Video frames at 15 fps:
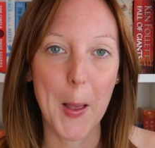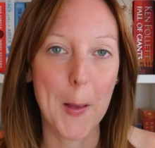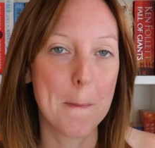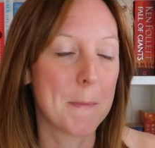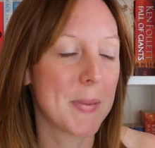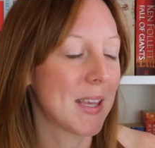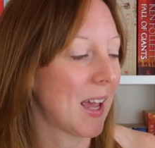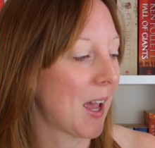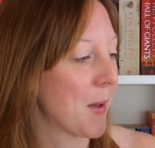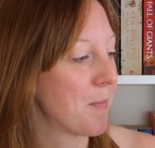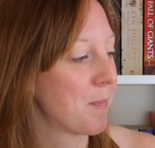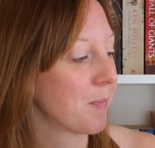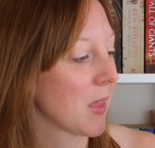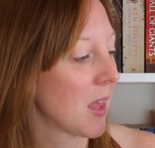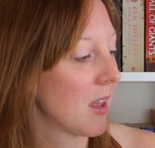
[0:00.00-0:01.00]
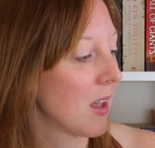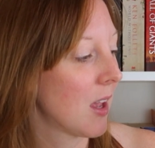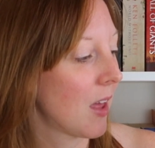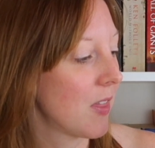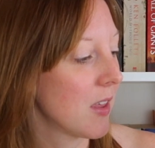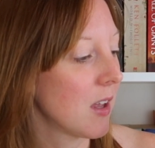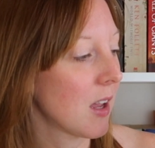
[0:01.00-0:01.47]
Um, but yeah,
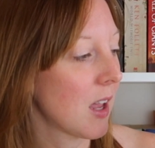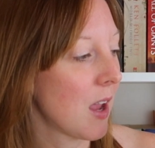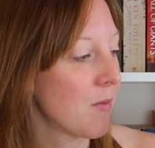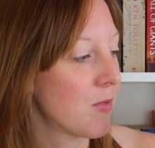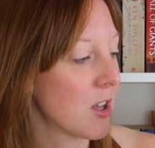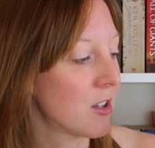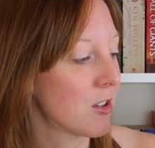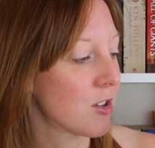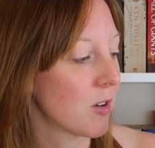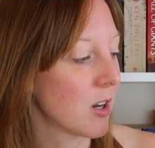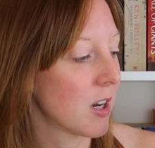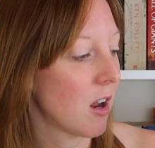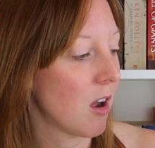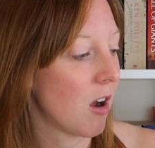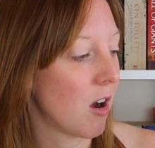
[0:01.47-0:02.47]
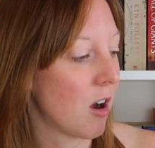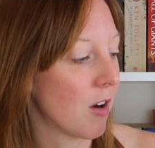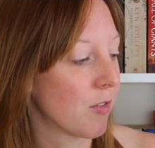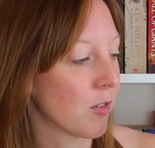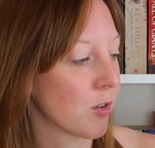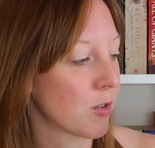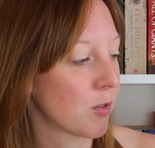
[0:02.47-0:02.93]
I think I gave this three and a
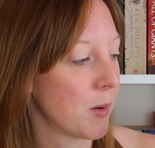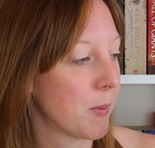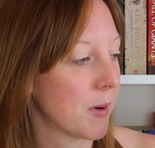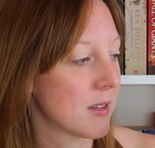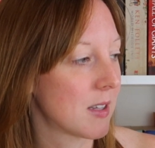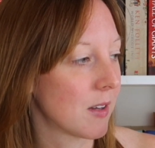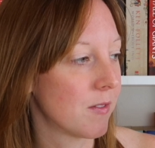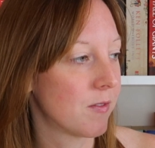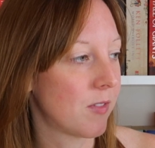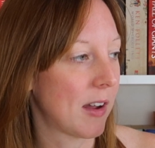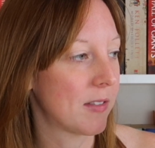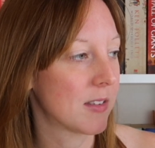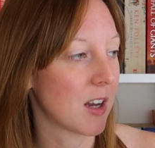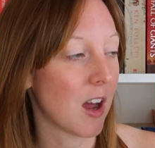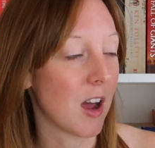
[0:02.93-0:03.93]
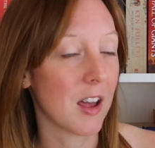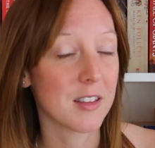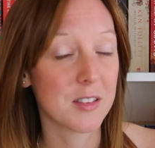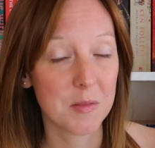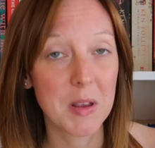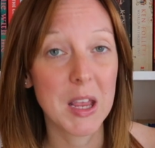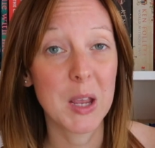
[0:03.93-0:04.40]
half or three point seven five
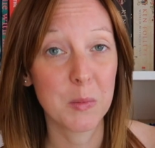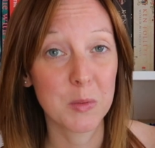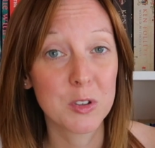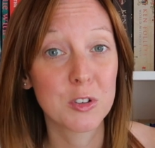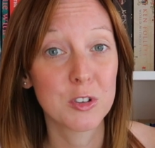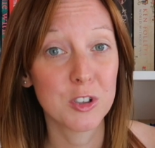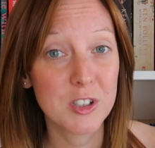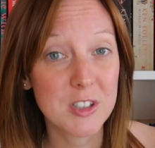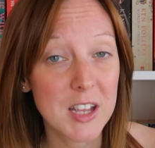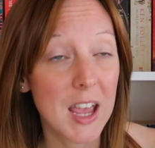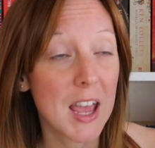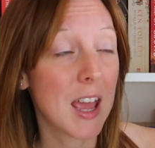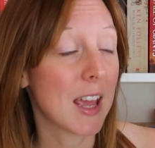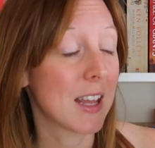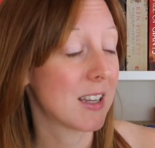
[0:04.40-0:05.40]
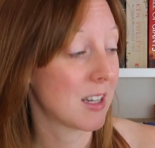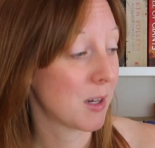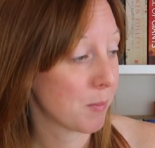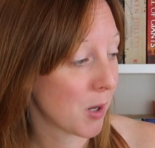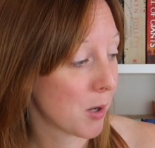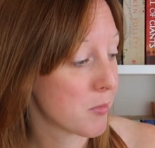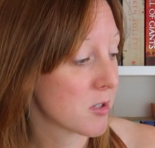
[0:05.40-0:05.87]
stars. It was good. Did
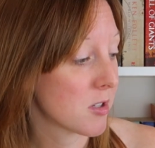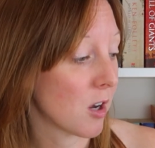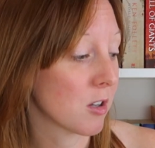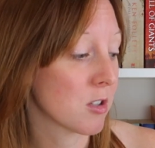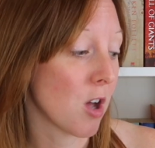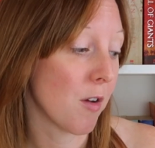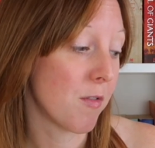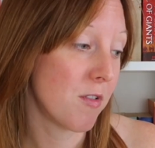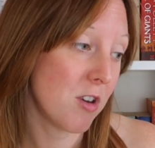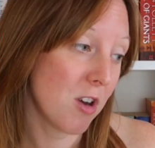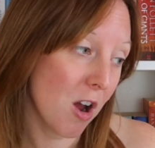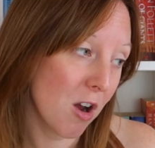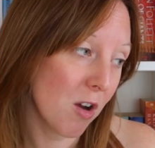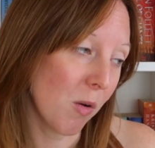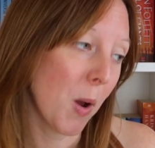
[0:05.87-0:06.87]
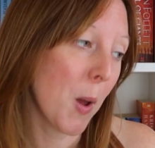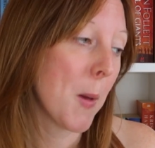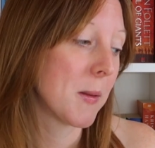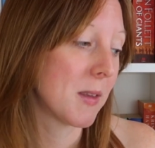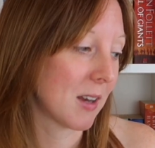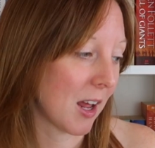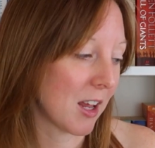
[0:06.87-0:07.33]
it blow my socks off? No.
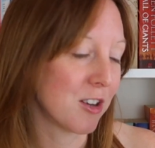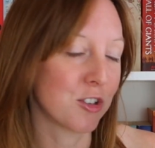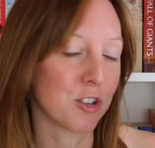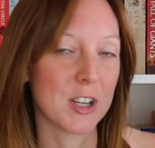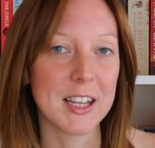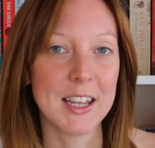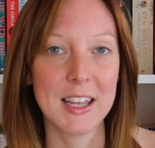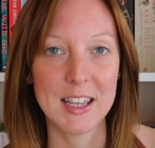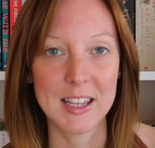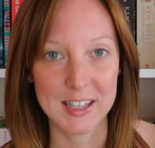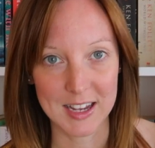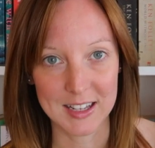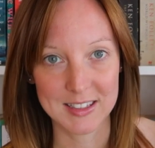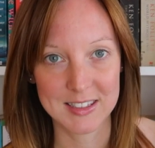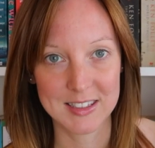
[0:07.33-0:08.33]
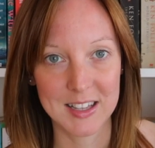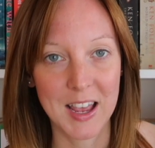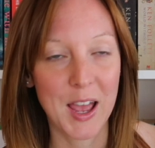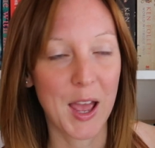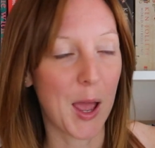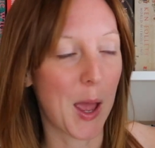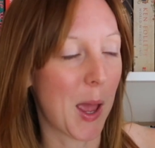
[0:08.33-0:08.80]
Did I enjoy it? Yes.
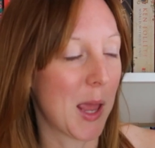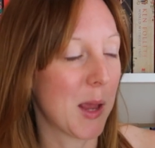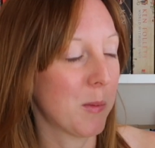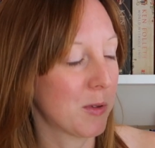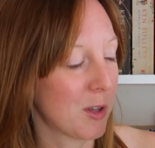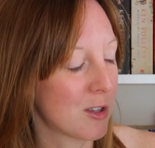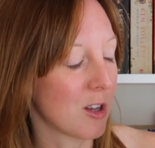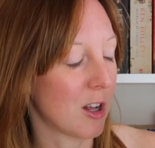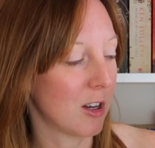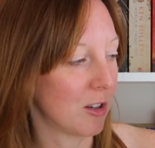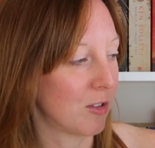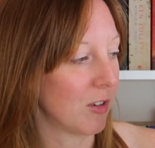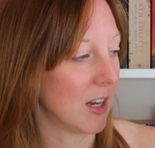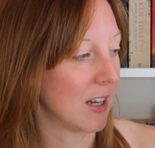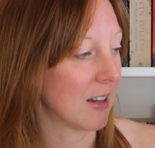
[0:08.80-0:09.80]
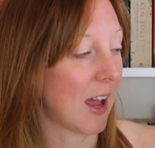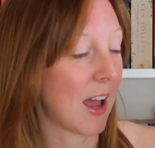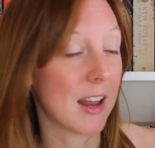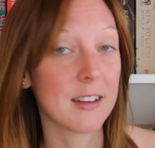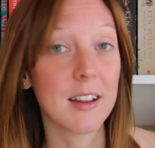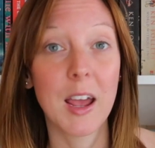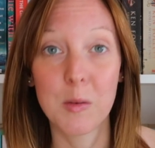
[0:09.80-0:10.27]
Uh, it was a solid read
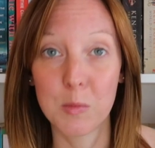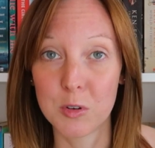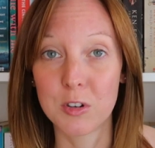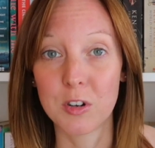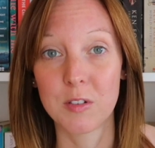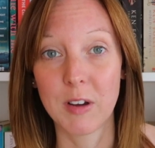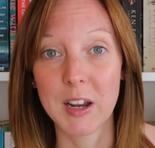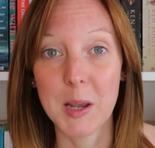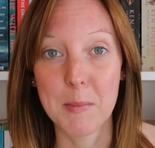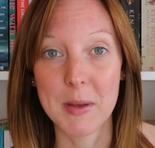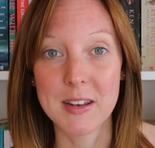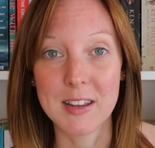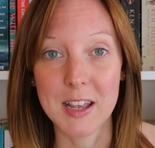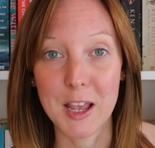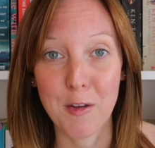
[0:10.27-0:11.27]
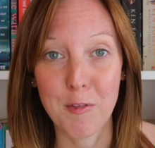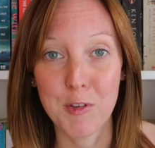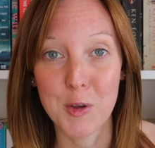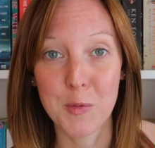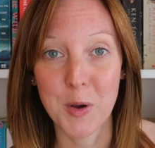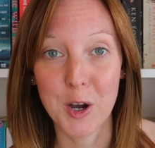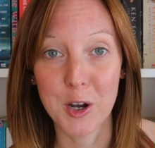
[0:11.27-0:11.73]
and I would recommend it
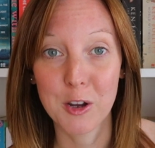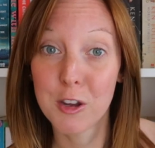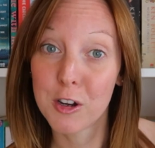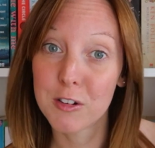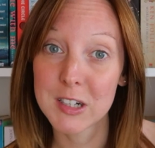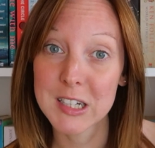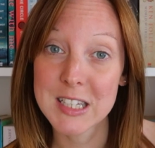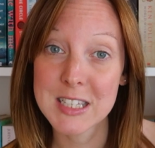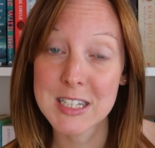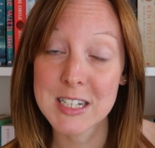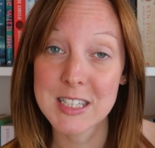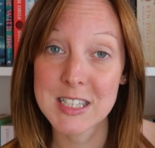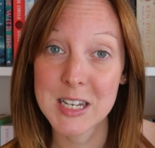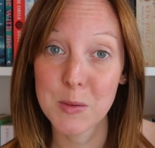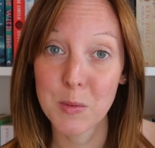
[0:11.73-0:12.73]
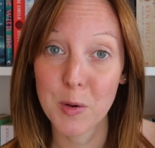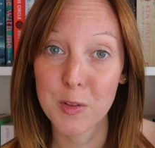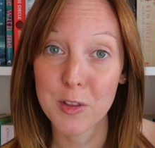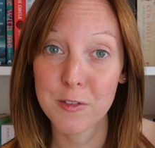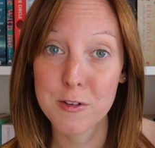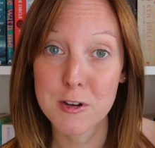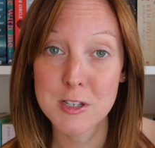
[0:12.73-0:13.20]
if you are curious to see what
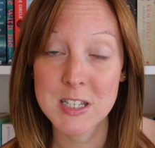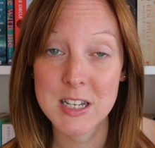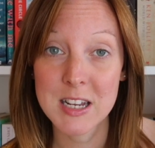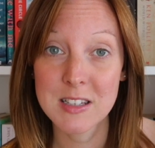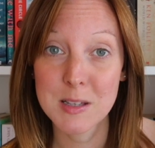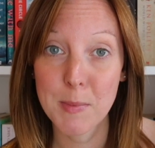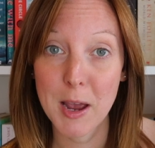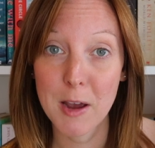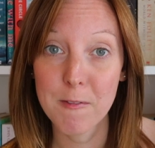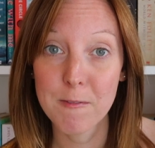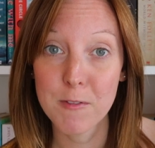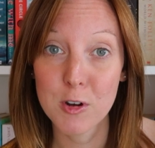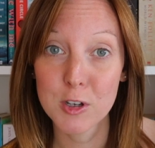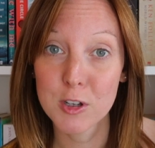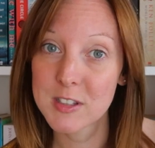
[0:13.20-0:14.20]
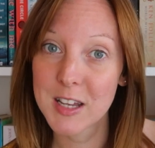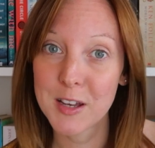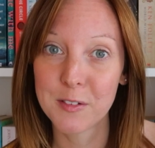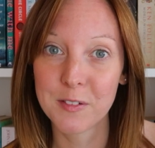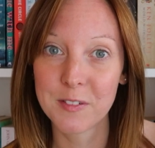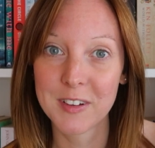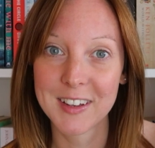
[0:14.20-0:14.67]
all the fuss is about for
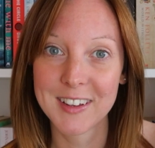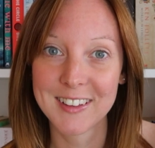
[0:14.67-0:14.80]
yourself.